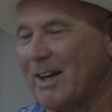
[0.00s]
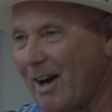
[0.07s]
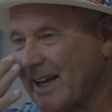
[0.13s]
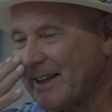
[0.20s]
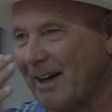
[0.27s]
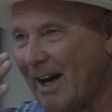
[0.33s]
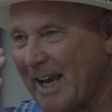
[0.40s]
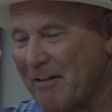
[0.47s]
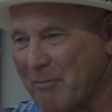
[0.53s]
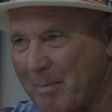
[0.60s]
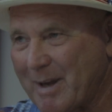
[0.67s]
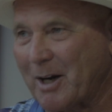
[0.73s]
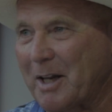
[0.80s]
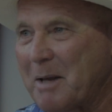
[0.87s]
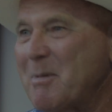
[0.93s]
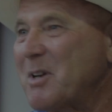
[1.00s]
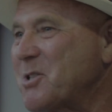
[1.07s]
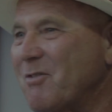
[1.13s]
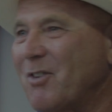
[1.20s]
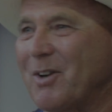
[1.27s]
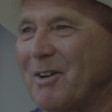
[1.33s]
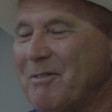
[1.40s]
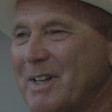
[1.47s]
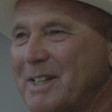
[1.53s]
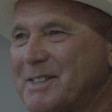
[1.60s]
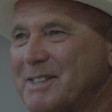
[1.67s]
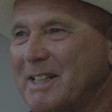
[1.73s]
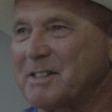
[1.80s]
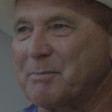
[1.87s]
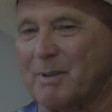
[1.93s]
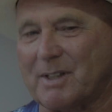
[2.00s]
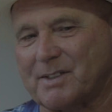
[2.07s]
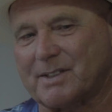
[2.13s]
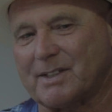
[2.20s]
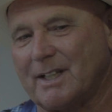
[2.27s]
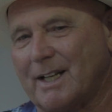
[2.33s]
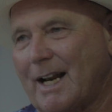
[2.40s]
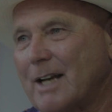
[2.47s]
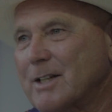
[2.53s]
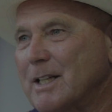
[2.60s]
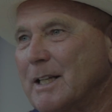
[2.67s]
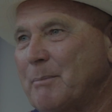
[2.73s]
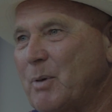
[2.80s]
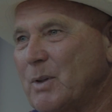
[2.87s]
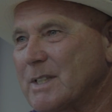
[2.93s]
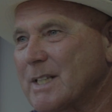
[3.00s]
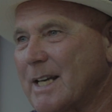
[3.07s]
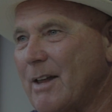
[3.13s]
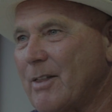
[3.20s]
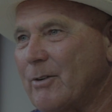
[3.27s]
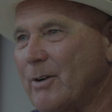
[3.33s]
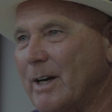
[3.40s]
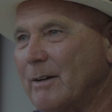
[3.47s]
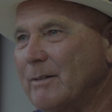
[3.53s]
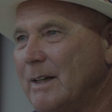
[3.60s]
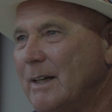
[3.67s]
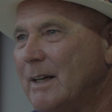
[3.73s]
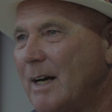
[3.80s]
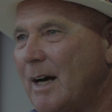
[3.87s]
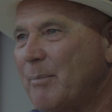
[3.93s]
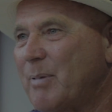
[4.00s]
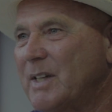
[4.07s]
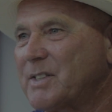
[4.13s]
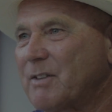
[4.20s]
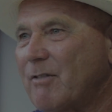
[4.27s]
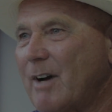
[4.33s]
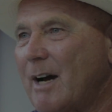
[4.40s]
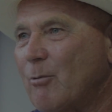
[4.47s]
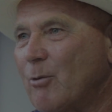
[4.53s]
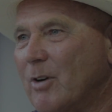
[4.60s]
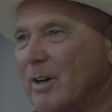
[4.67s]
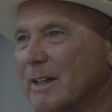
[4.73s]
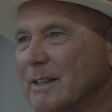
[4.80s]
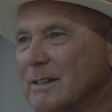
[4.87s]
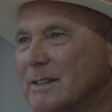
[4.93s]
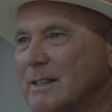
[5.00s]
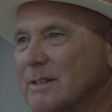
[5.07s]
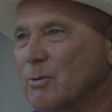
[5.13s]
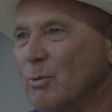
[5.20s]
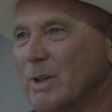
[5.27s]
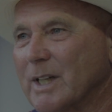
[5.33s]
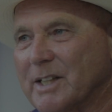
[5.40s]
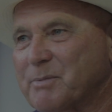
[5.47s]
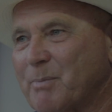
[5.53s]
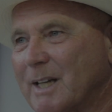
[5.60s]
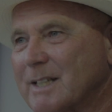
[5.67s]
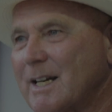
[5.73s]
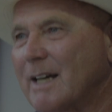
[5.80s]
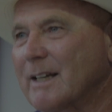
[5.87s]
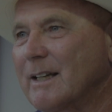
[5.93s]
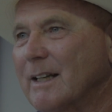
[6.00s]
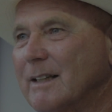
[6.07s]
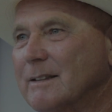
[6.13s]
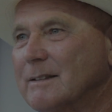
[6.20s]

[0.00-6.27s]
I have a mental image of all of these things, but to see it actually put together in a piece of artwork is just really spectacular.